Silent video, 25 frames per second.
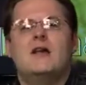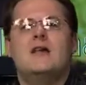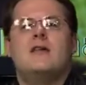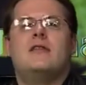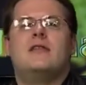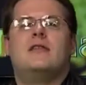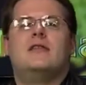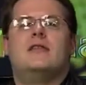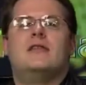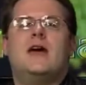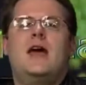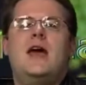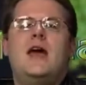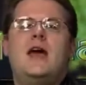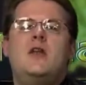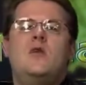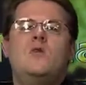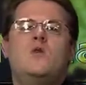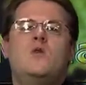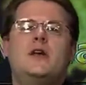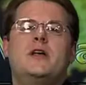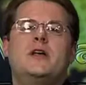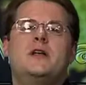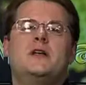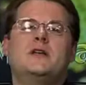
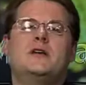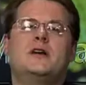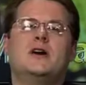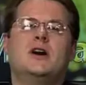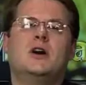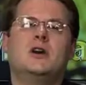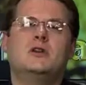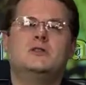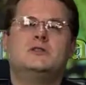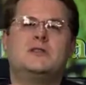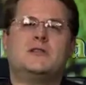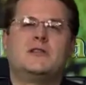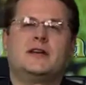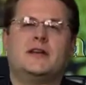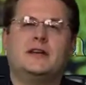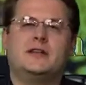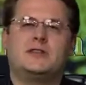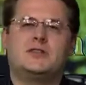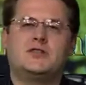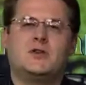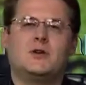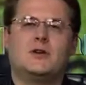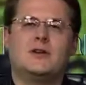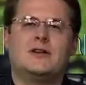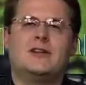then we'll go to the
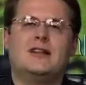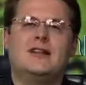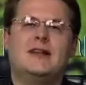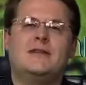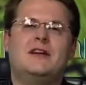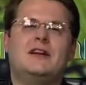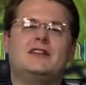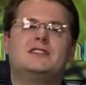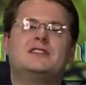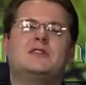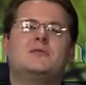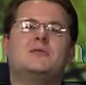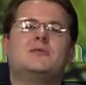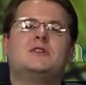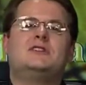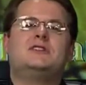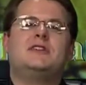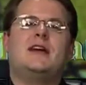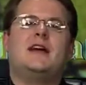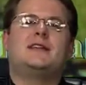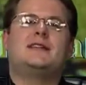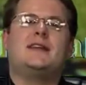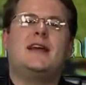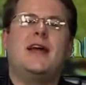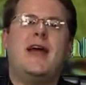historical evidence and
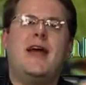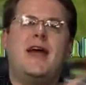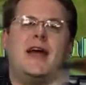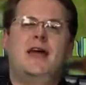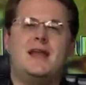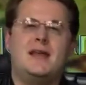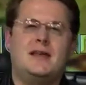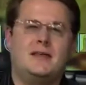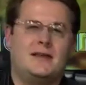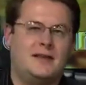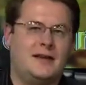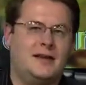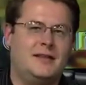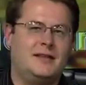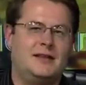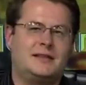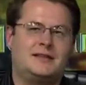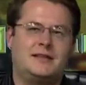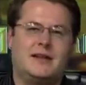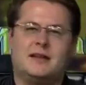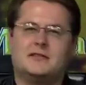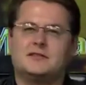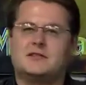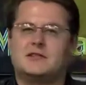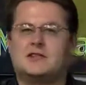reject anything that
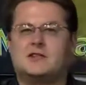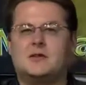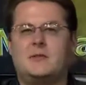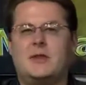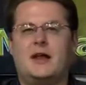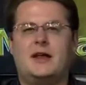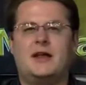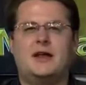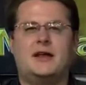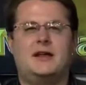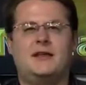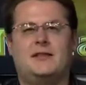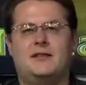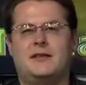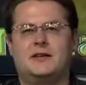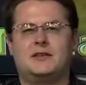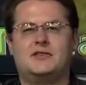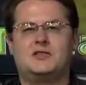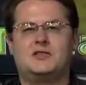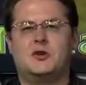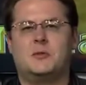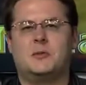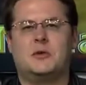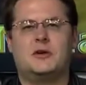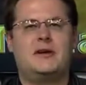tells us about anything
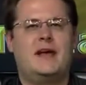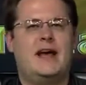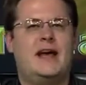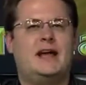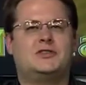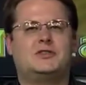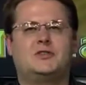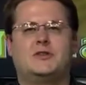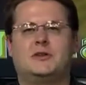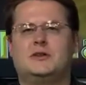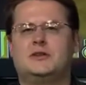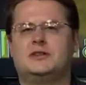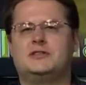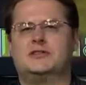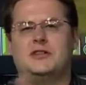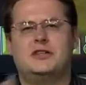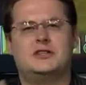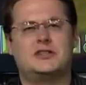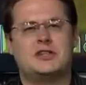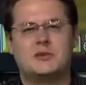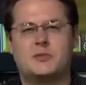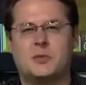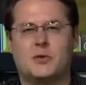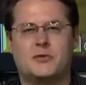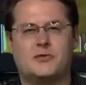Supernatural or
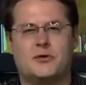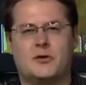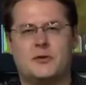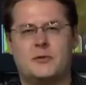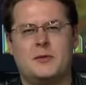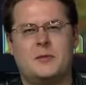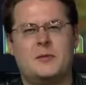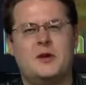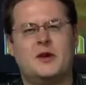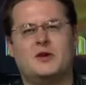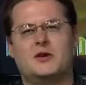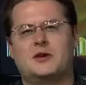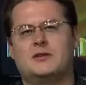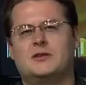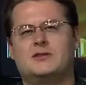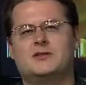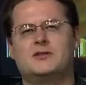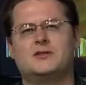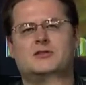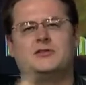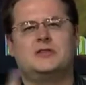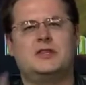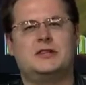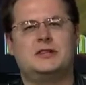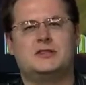Jesus performing miracles
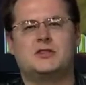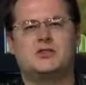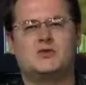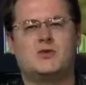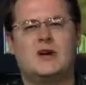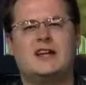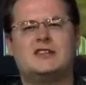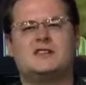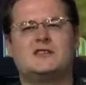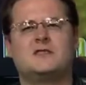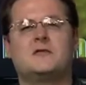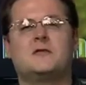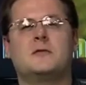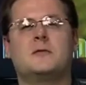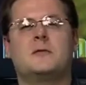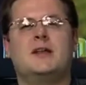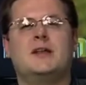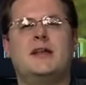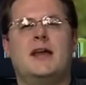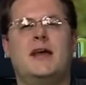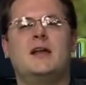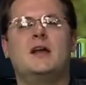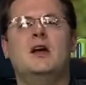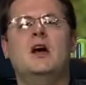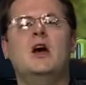or Jesus rising from the
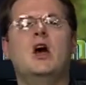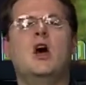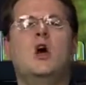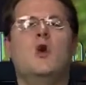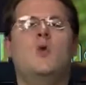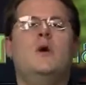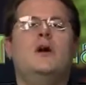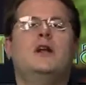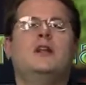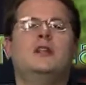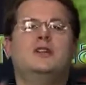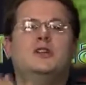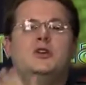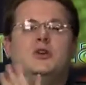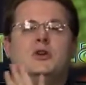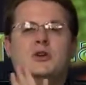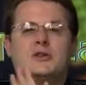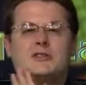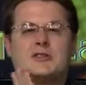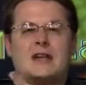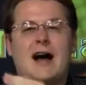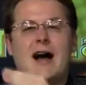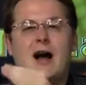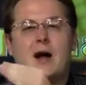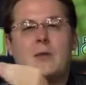dead. We'll
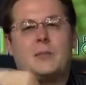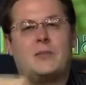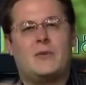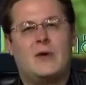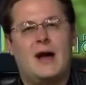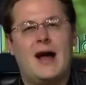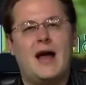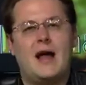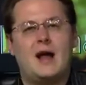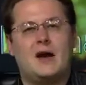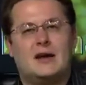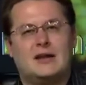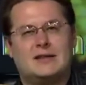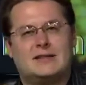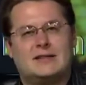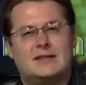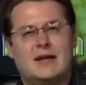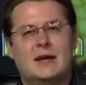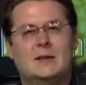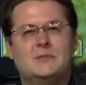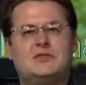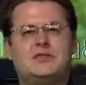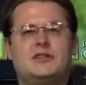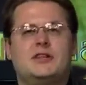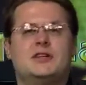use our prior
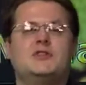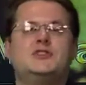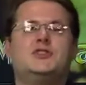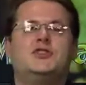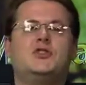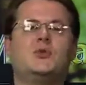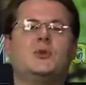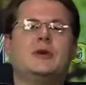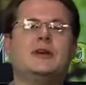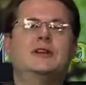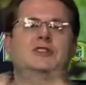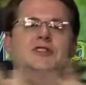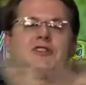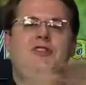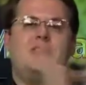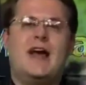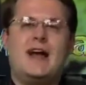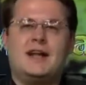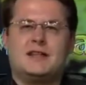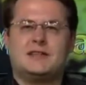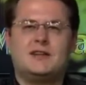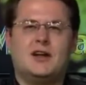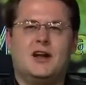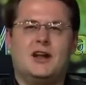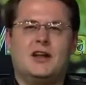assumption to
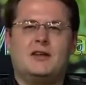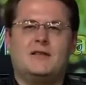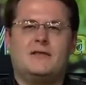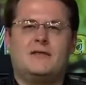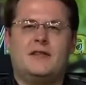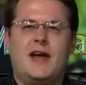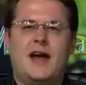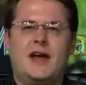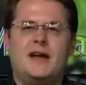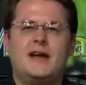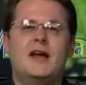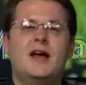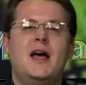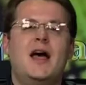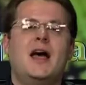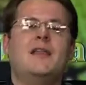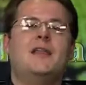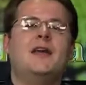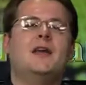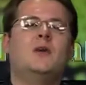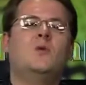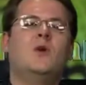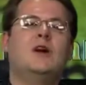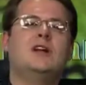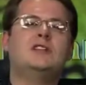reject all of that.
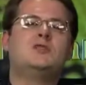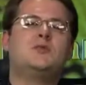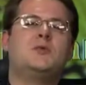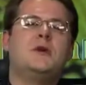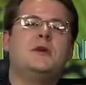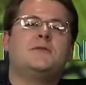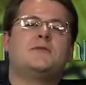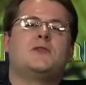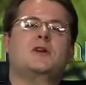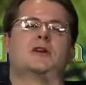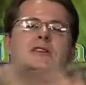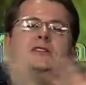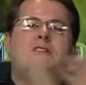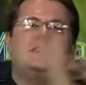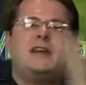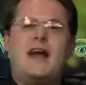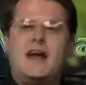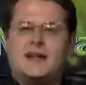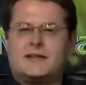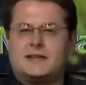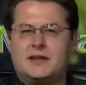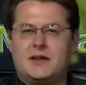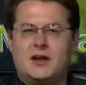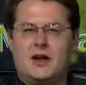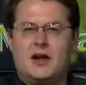And then once we've
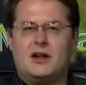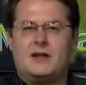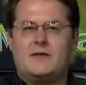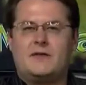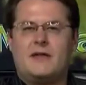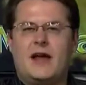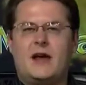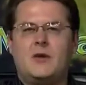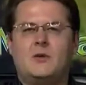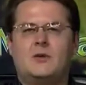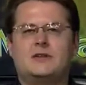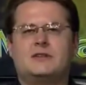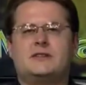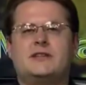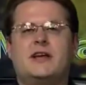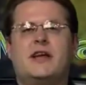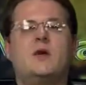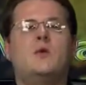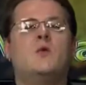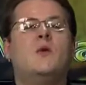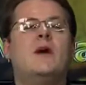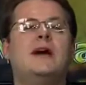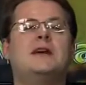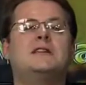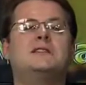rejected all of that, we'll say,
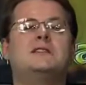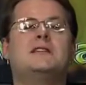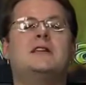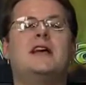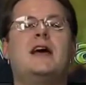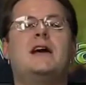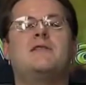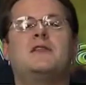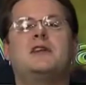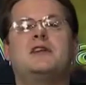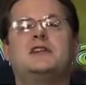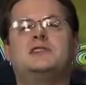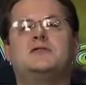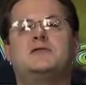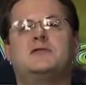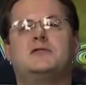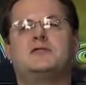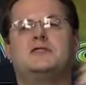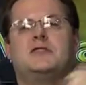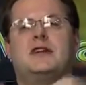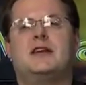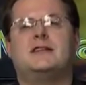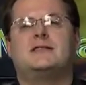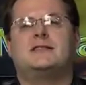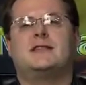where's the evidence for
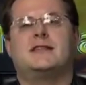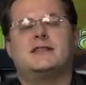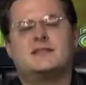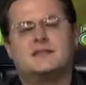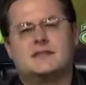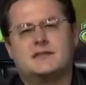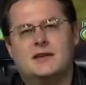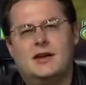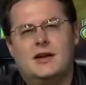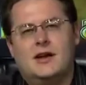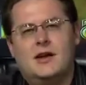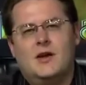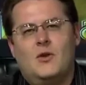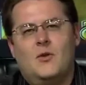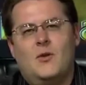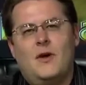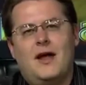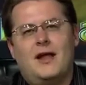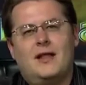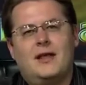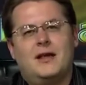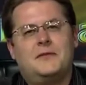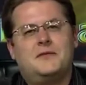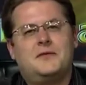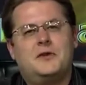Jesus?
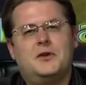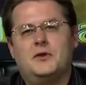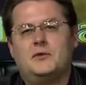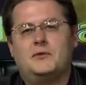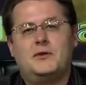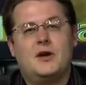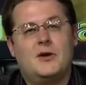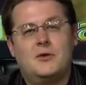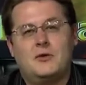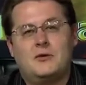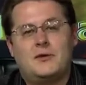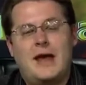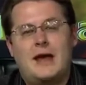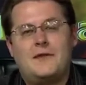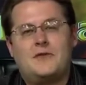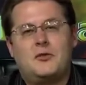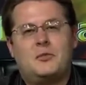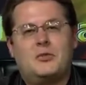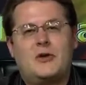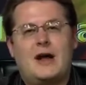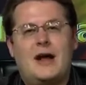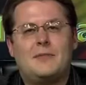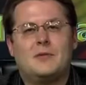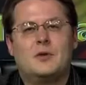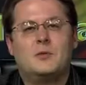Well, if you don't have a
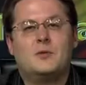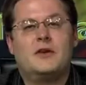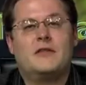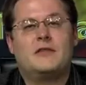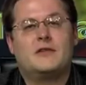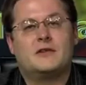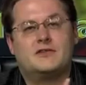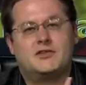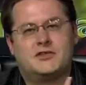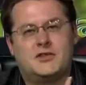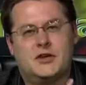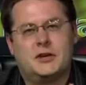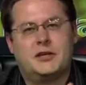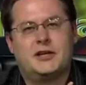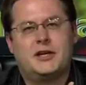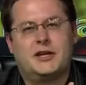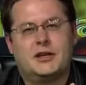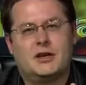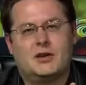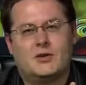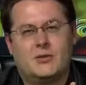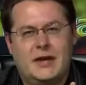problem with circular